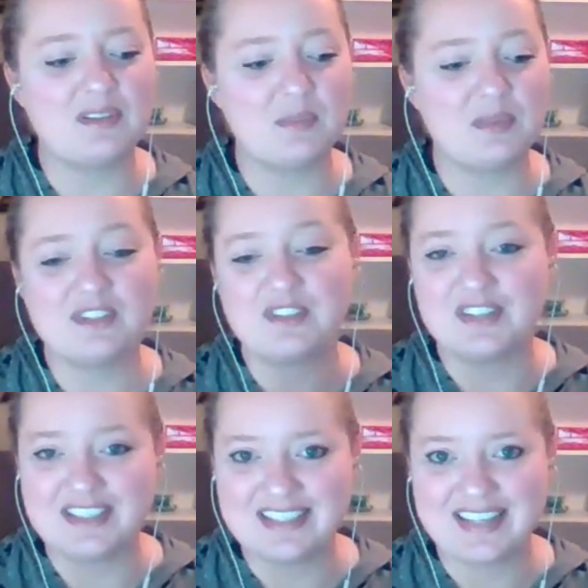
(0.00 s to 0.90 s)
someone's
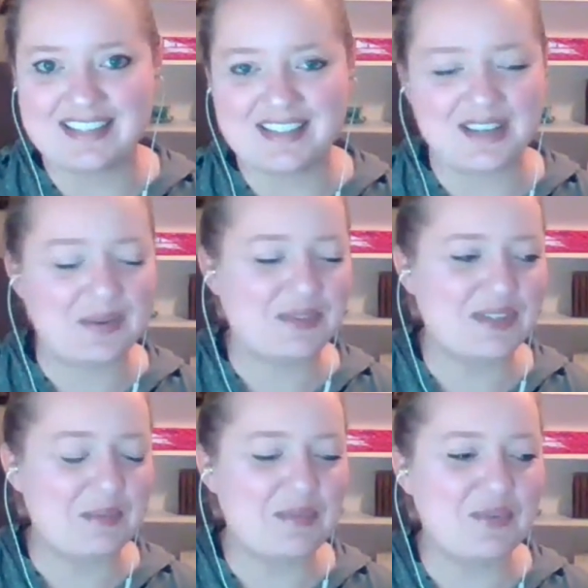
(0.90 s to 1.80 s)
learning to dance, like I was
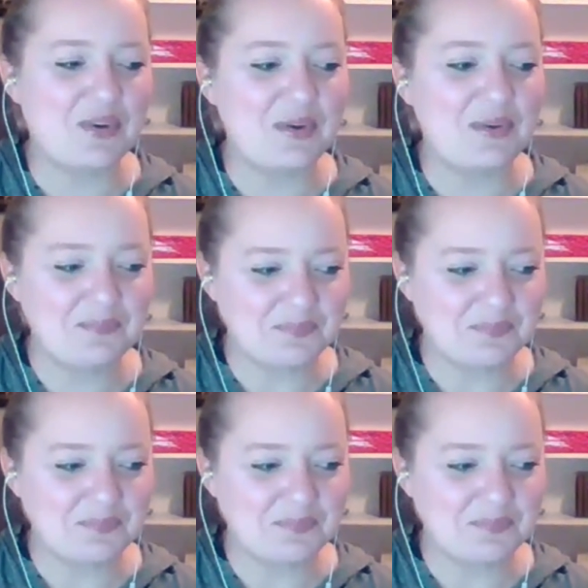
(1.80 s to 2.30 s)
saying before.